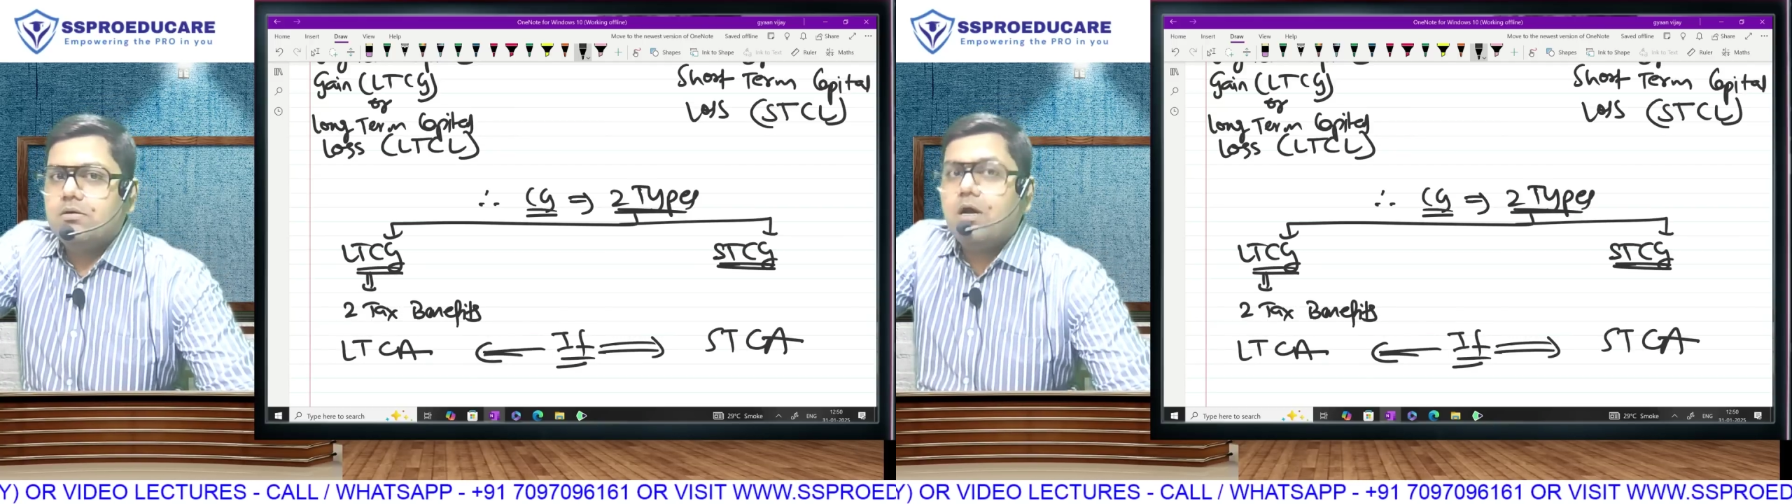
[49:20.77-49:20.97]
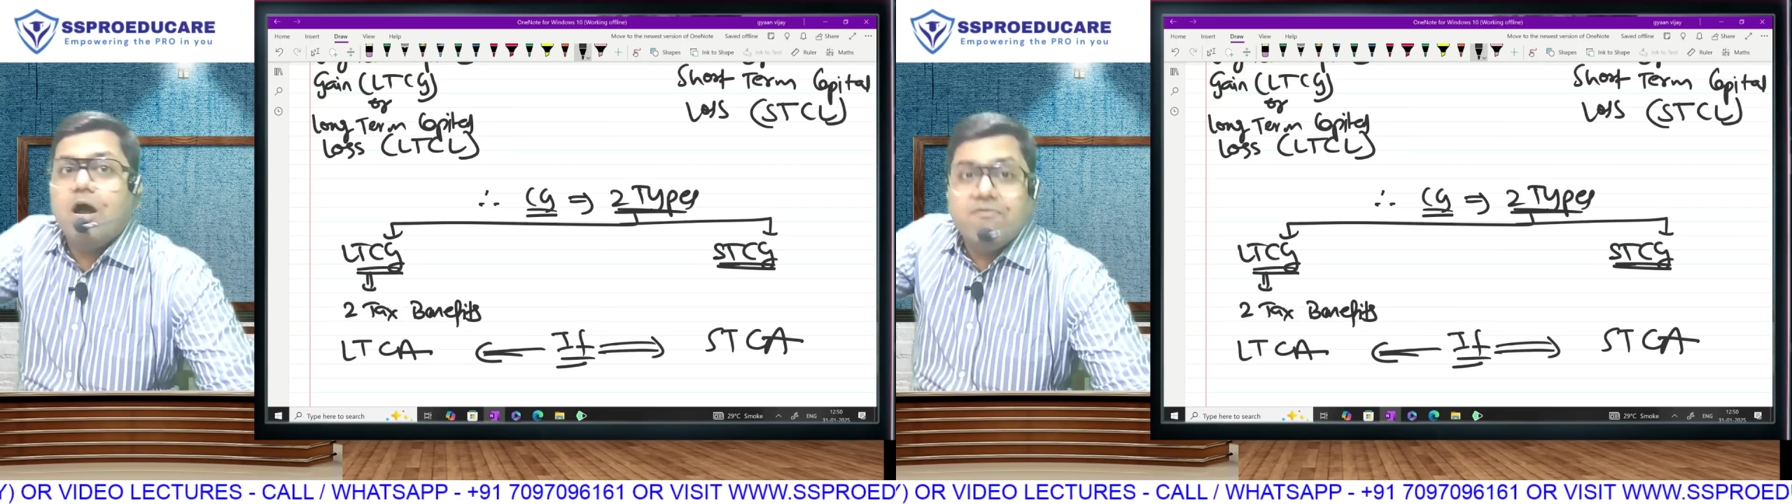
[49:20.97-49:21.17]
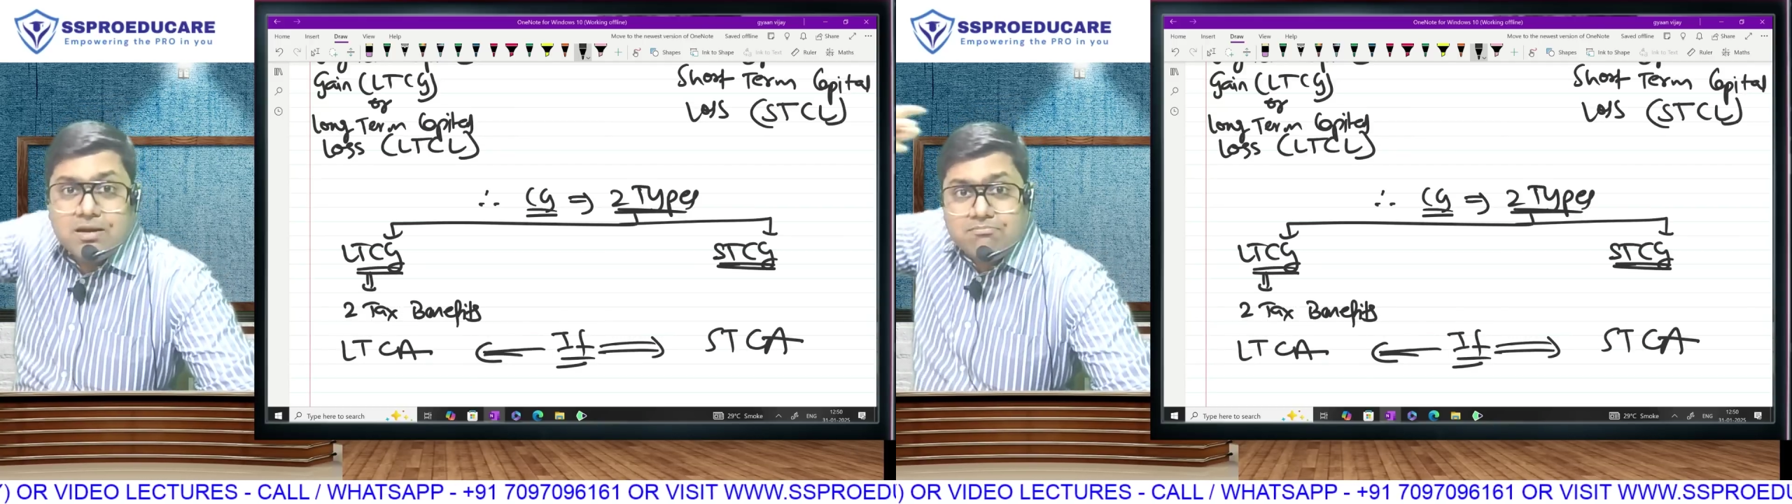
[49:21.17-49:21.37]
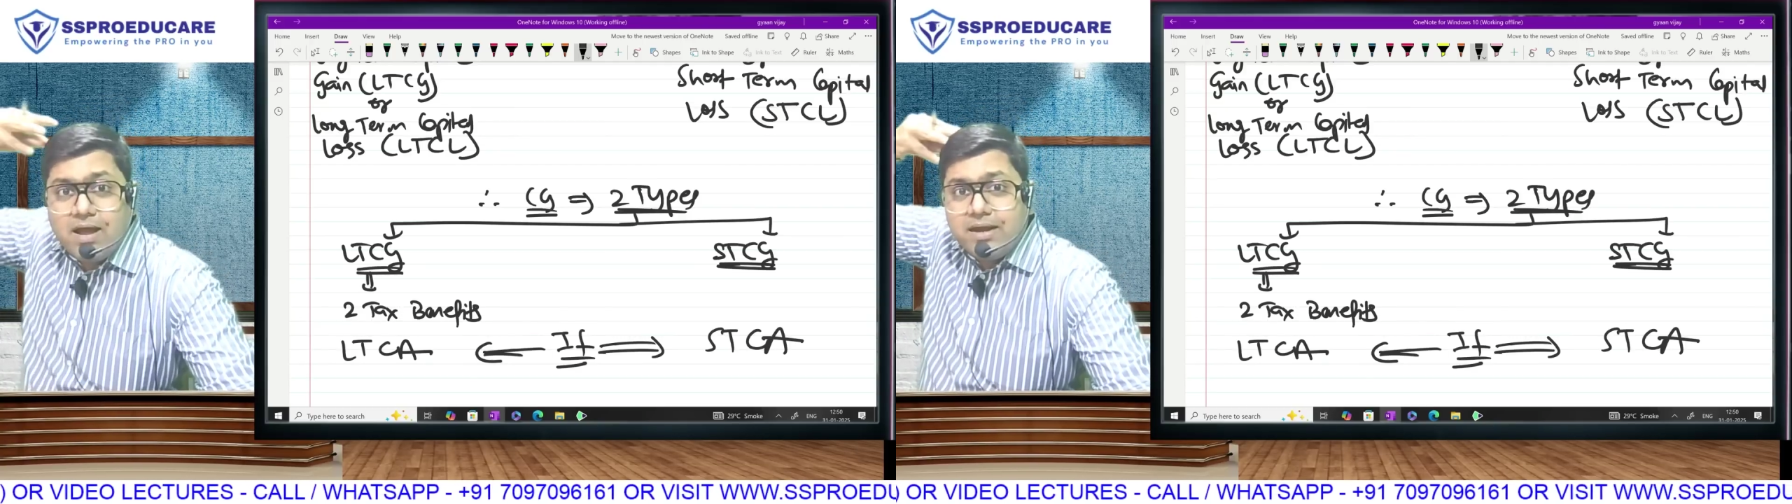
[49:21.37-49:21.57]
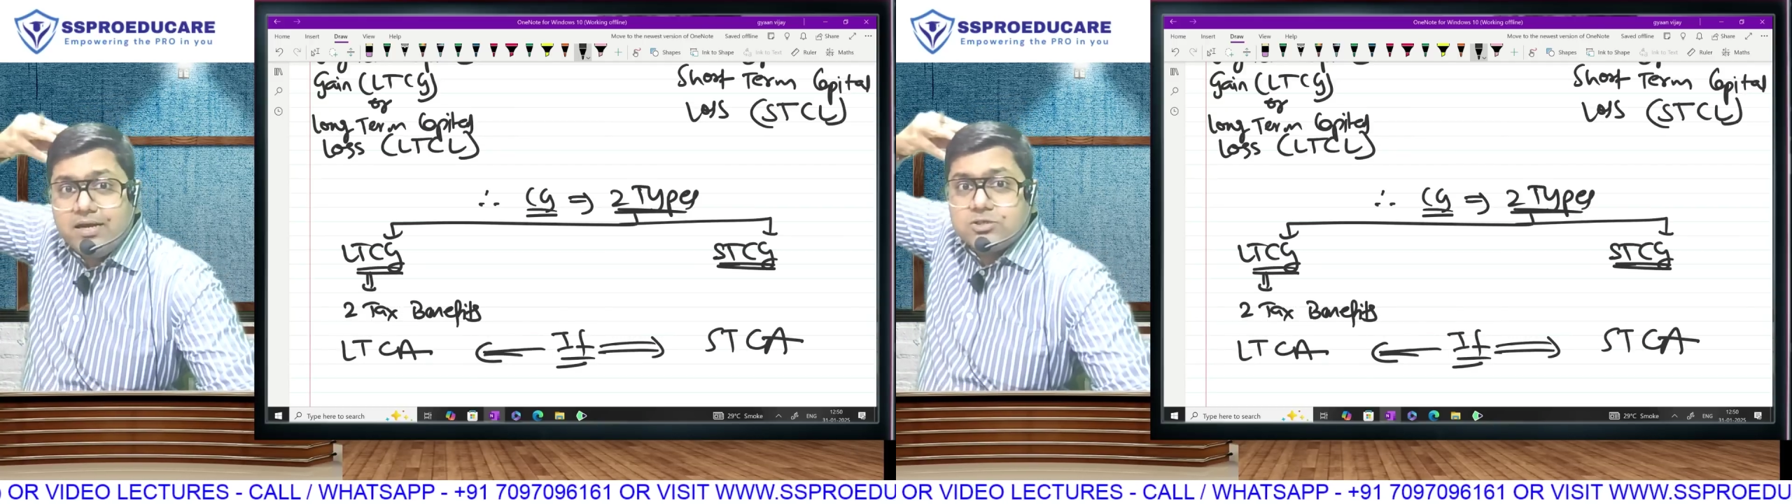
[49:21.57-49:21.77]
our
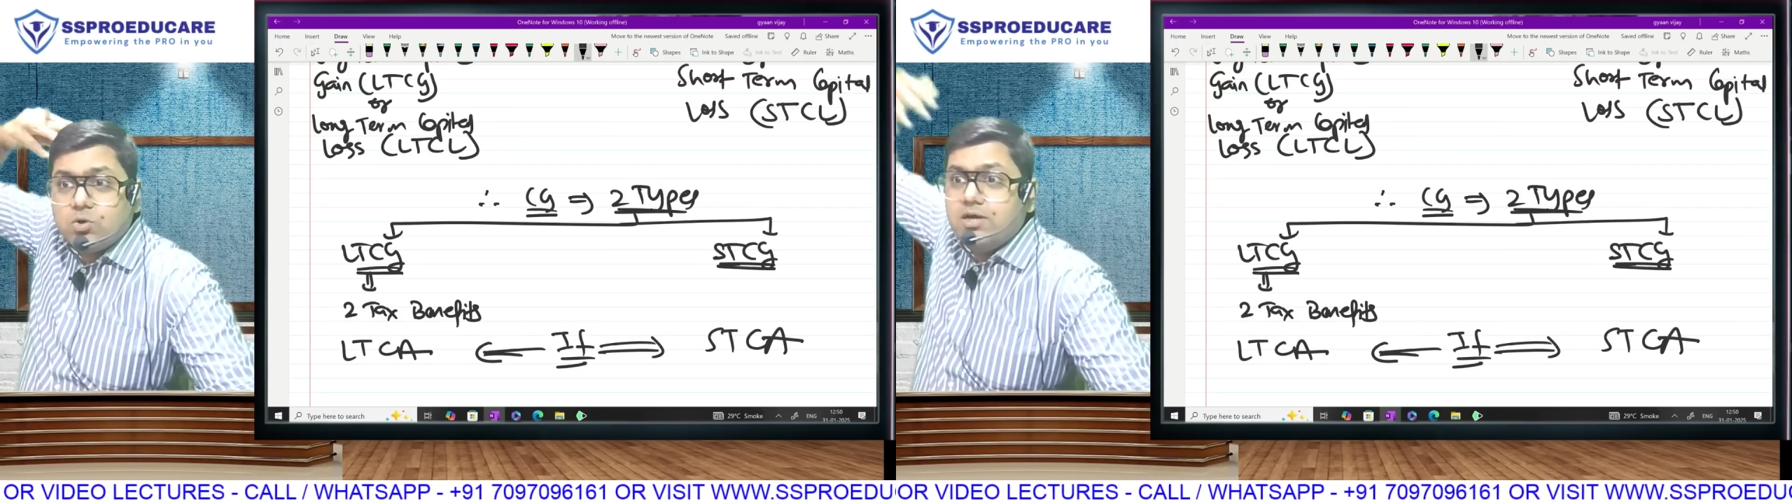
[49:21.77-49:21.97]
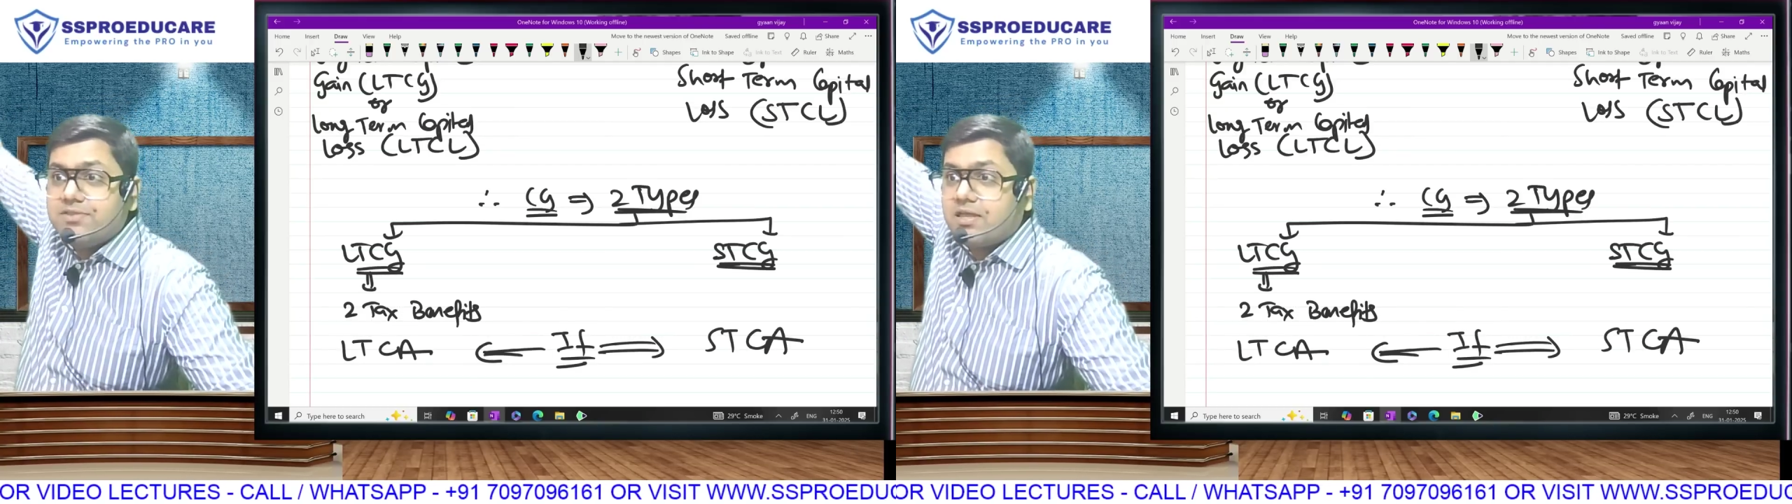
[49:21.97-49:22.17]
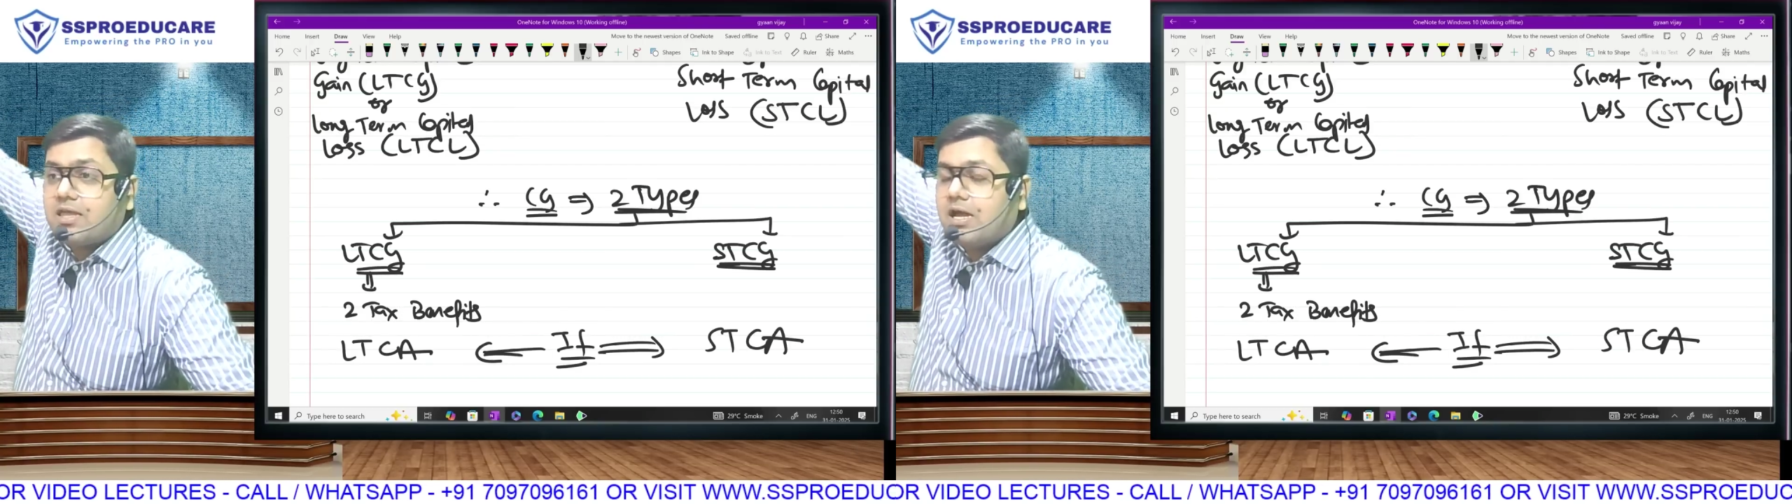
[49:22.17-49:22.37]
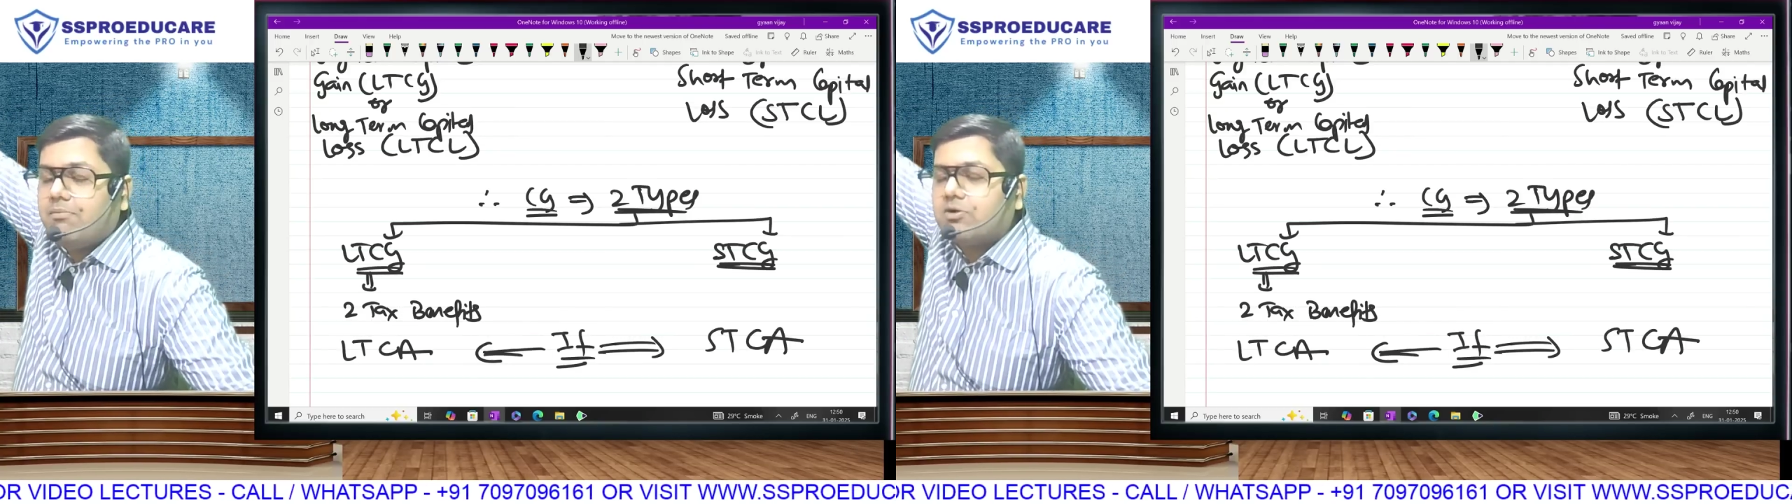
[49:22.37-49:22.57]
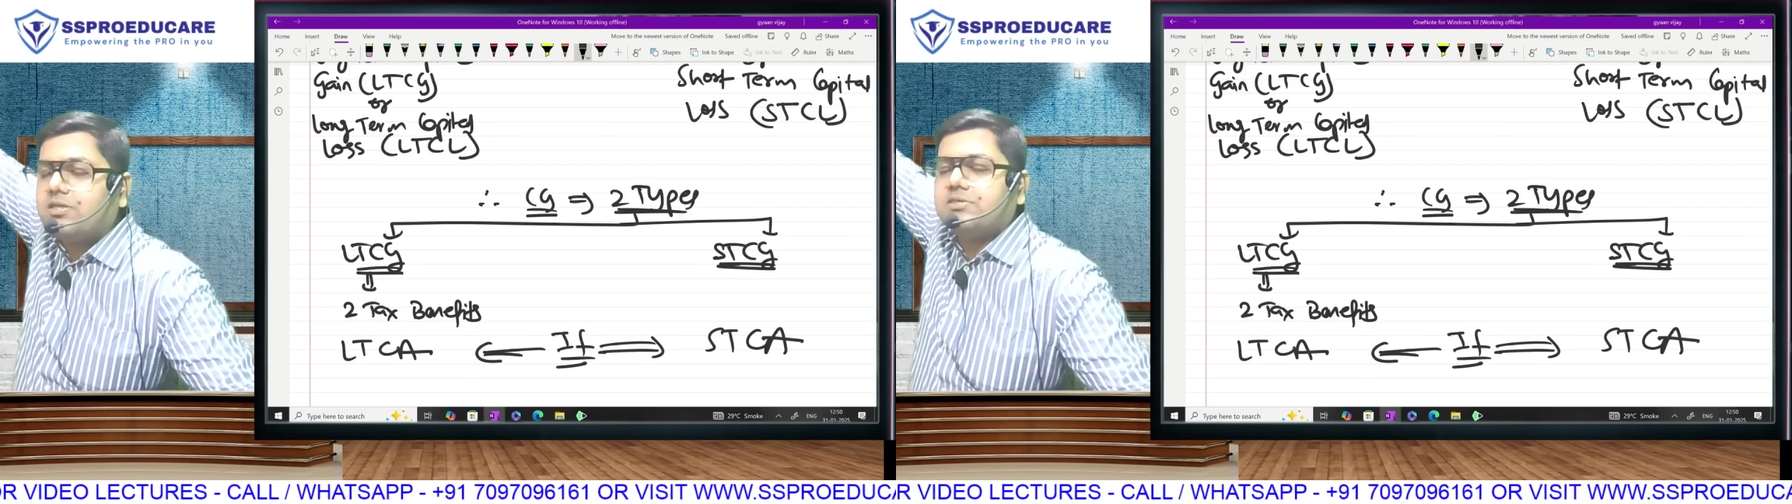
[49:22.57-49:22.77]
mind is only thinking
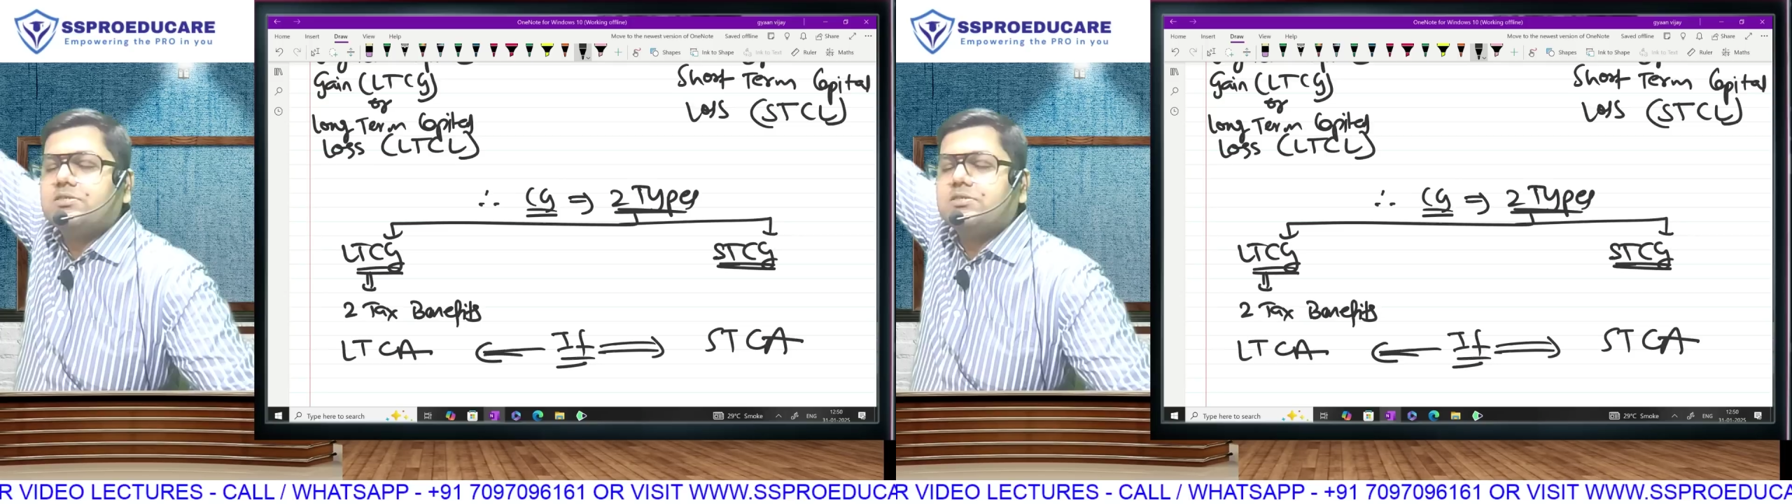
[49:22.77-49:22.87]
about this.